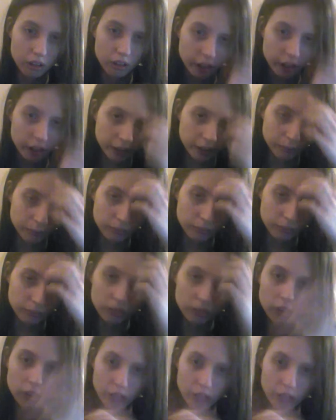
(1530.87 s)
I,
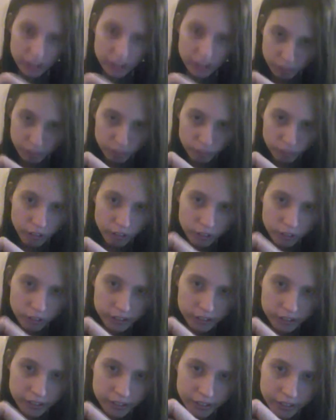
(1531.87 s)
as I'm
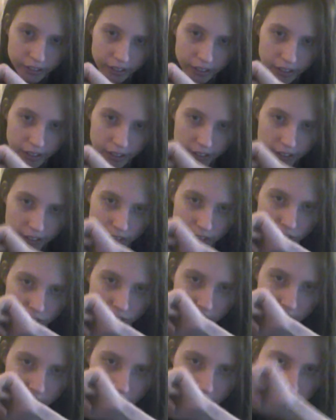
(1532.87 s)
drawing, I could
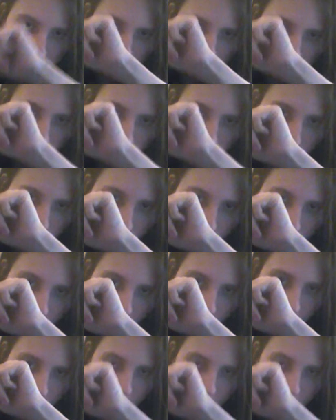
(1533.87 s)
see blue.